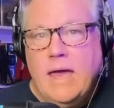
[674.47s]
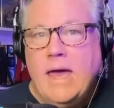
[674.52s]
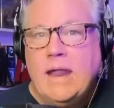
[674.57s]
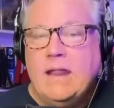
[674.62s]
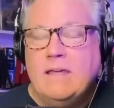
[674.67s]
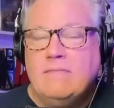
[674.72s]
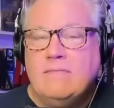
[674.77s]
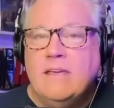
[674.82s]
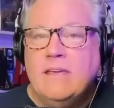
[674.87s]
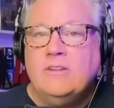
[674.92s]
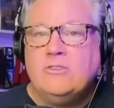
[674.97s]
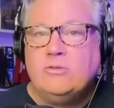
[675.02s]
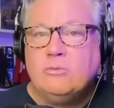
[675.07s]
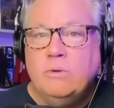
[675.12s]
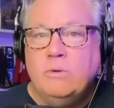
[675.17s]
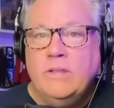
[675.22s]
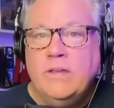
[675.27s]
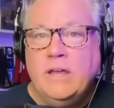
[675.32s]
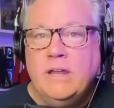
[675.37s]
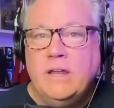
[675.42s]
And I think it's
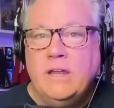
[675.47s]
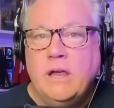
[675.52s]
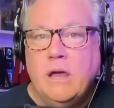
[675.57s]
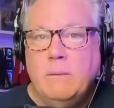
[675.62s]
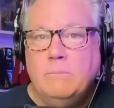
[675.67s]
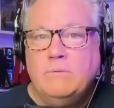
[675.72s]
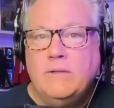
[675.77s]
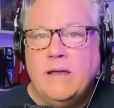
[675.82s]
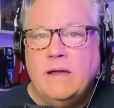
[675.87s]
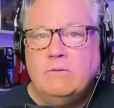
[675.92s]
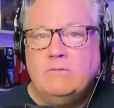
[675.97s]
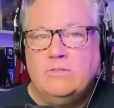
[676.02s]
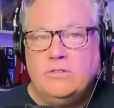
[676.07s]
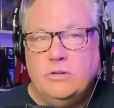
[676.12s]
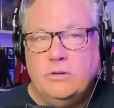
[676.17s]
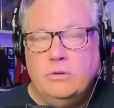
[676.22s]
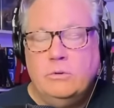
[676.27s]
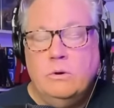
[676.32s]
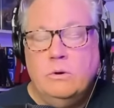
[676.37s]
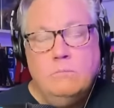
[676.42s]
really going to come down
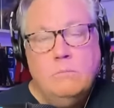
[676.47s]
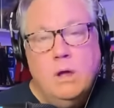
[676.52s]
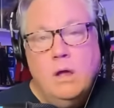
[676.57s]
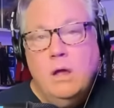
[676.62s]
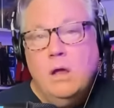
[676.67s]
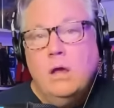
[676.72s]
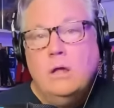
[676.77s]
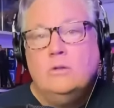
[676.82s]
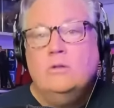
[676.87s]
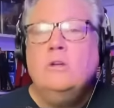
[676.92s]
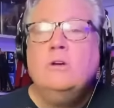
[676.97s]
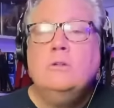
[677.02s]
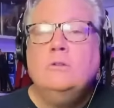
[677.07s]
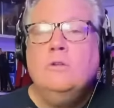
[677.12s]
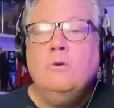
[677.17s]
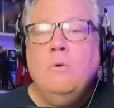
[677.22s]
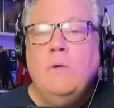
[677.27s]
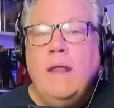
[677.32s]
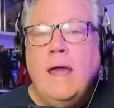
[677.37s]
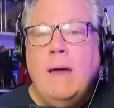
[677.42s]
to look,
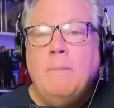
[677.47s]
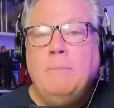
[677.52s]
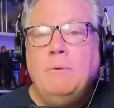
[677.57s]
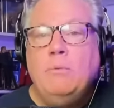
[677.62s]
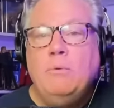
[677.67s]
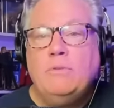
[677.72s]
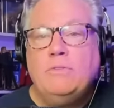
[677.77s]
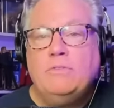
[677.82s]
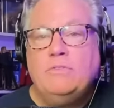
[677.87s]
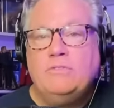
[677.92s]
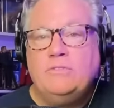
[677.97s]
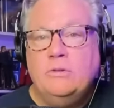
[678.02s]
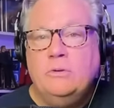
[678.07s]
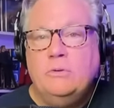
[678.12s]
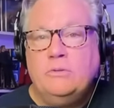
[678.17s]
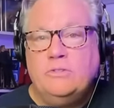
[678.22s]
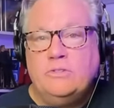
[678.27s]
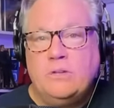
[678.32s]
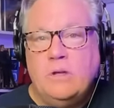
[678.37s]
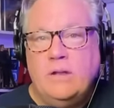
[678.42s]
look what happened with
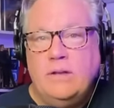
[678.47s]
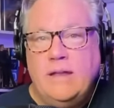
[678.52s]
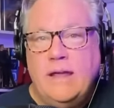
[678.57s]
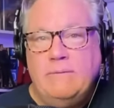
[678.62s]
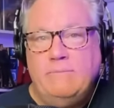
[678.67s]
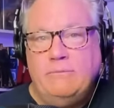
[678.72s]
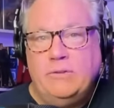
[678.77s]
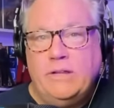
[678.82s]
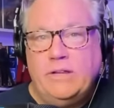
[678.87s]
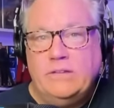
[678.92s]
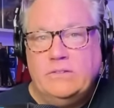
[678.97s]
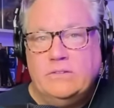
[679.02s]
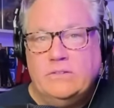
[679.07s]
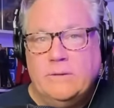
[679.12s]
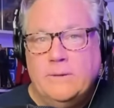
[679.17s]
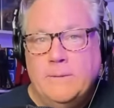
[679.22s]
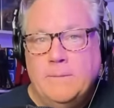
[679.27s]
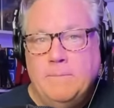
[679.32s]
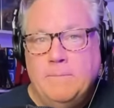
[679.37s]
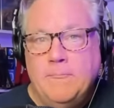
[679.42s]
Suits on
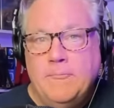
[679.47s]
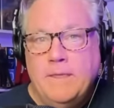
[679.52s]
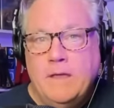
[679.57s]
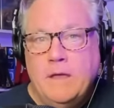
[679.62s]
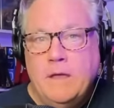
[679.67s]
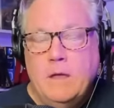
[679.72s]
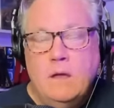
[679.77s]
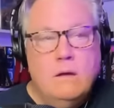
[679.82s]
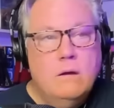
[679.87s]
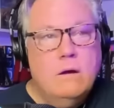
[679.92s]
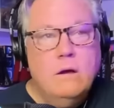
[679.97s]
Netflix. Oh yeah.